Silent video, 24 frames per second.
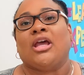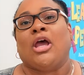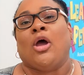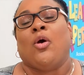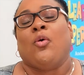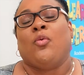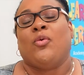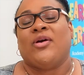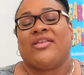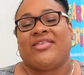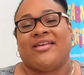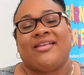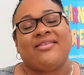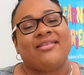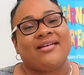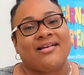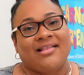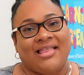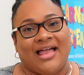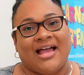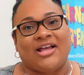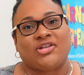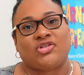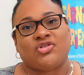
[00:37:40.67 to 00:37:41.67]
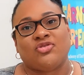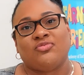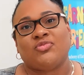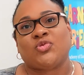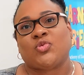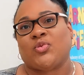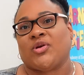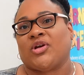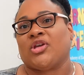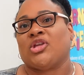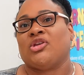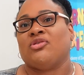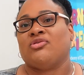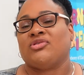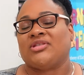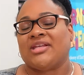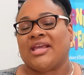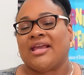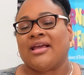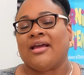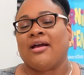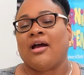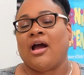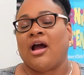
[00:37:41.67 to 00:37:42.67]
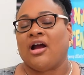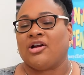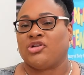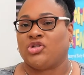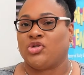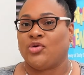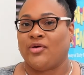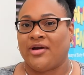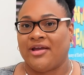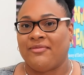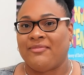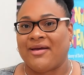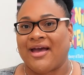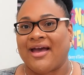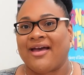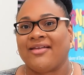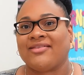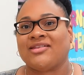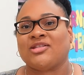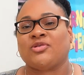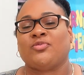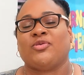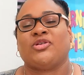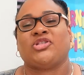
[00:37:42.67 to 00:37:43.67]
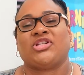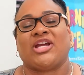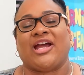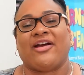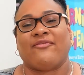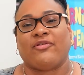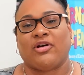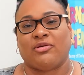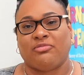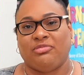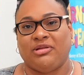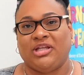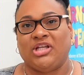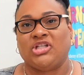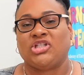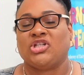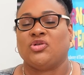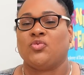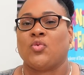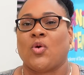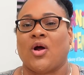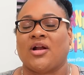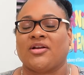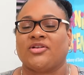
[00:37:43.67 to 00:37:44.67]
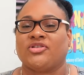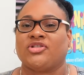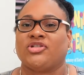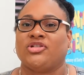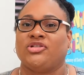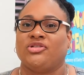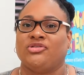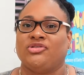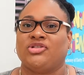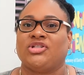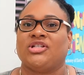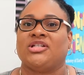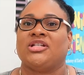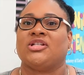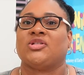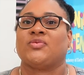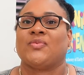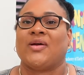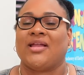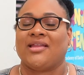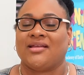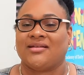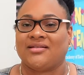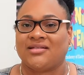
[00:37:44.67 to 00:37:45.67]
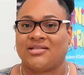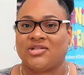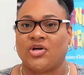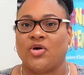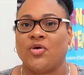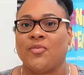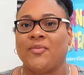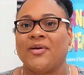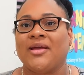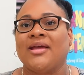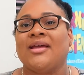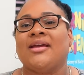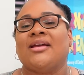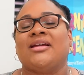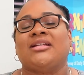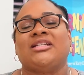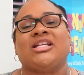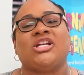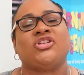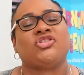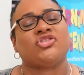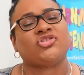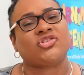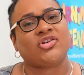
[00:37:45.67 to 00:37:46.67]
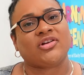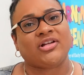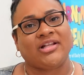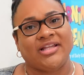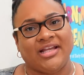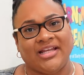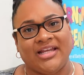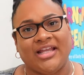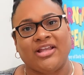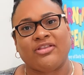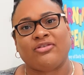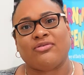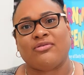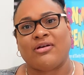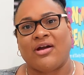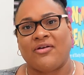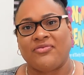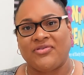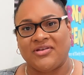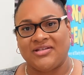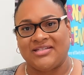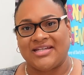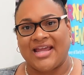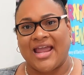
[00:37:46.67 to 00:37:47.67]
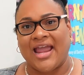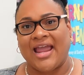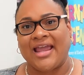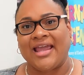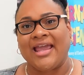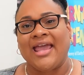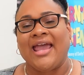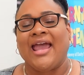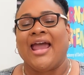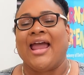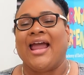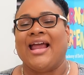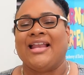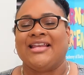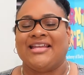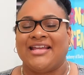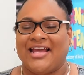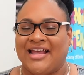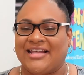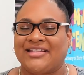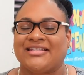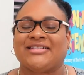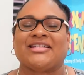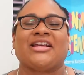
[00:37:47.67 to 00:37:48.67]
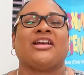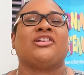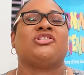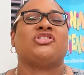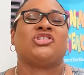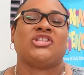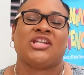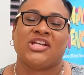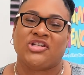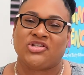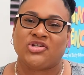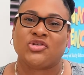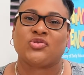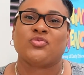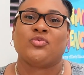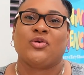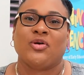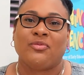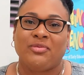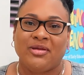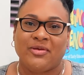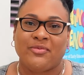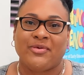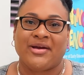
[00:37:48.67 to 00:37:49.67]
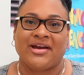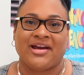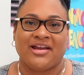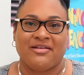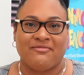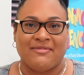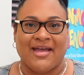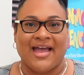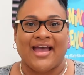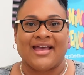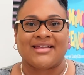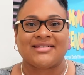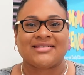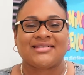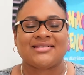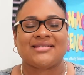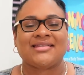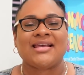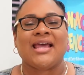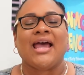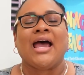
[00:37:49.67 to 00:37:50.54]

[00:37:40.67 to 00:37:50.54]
Within the classrooms, we're using our toy baths, which have our bleach and water solution as well as soap. Teachers are cleaning throughout the day, and yes, teachers will be wearing masks,